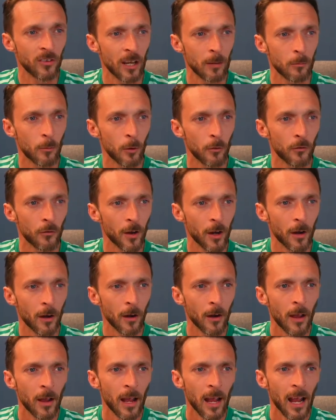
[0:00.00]
month there.
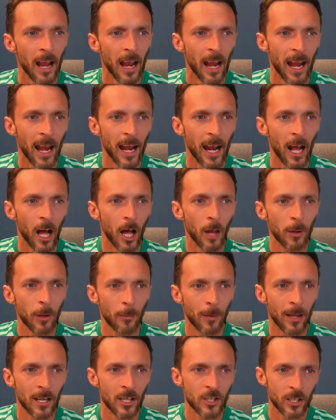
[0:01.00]
Olympic
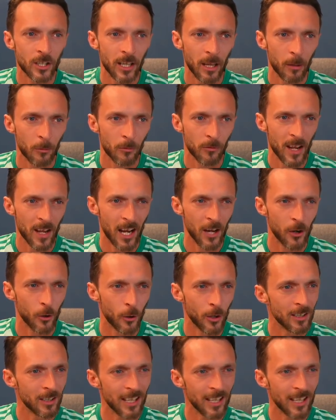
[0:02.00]
Manager, yeah, it was very annoying.